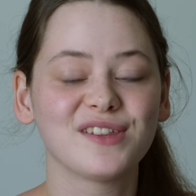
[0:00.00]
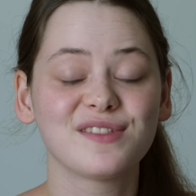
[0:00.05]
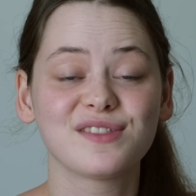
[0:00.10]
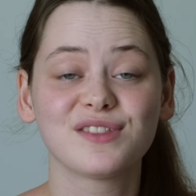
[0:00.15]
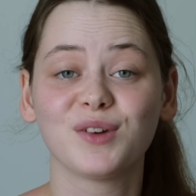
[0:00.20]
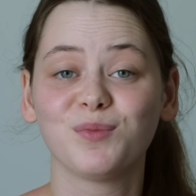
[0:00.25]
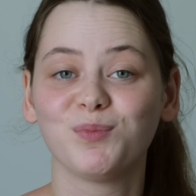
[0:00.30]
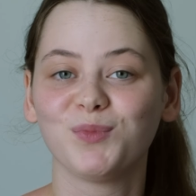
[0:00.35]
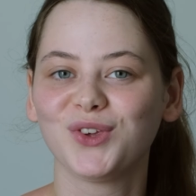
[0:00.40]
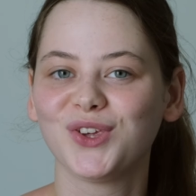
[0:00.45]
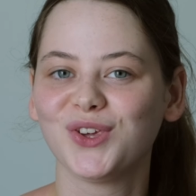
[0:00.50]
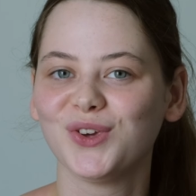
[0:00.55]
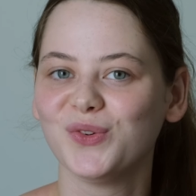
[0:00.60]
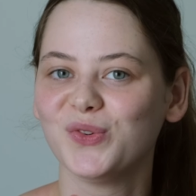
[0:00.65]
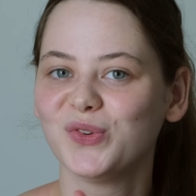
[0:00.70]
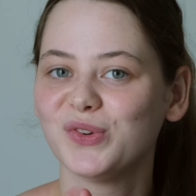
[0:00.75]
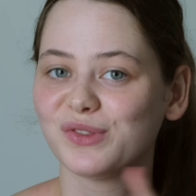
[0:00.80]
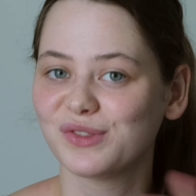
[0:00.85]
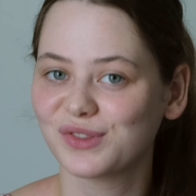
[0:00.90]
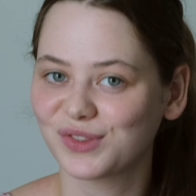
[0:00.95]
some
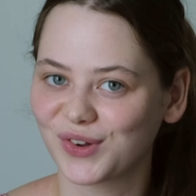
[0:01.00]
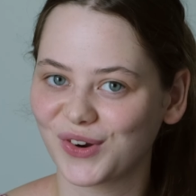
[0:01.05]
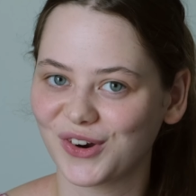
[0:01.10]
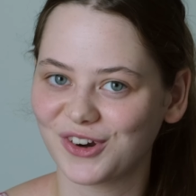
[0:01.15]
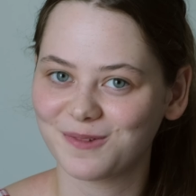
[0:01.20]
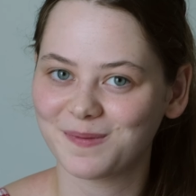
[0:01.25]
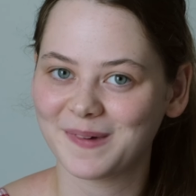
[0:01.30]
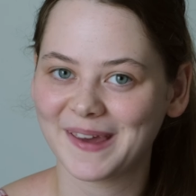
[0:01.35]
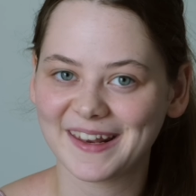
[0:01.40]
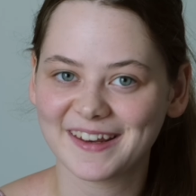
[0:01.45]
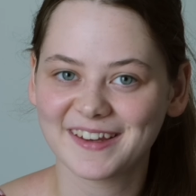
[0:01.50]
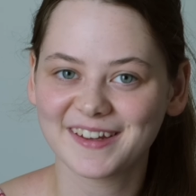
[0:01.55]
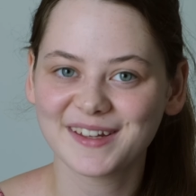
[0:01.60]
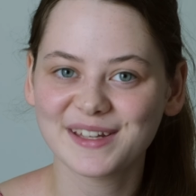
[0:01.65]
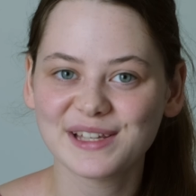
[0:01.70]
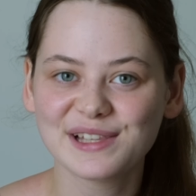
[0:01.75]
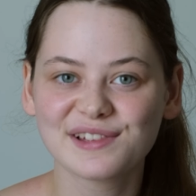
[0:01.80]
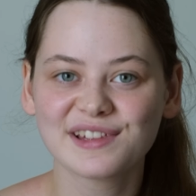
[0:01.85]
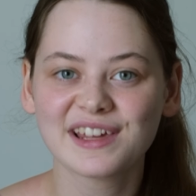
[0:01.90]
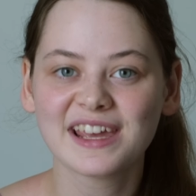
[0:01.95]
cute skirt
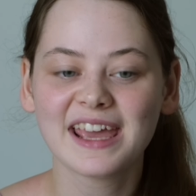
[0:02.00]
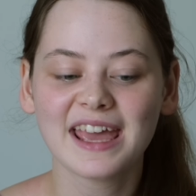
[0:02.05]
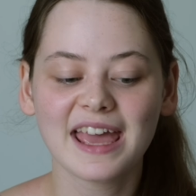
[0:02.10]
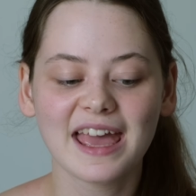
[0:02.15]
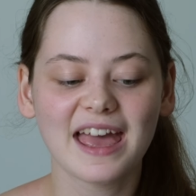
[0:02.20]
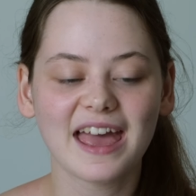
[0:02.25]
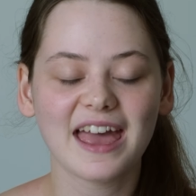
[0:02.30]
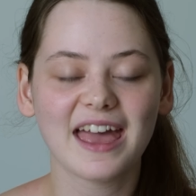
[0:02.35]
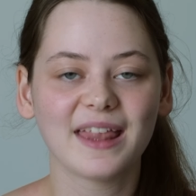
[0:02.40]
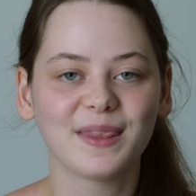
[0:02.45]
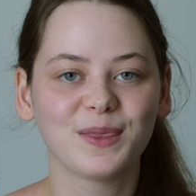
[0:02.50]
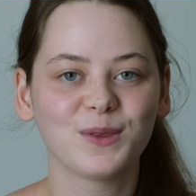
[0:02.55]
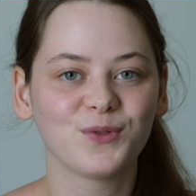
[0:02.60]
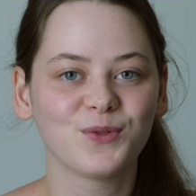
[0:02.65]
patterns, and the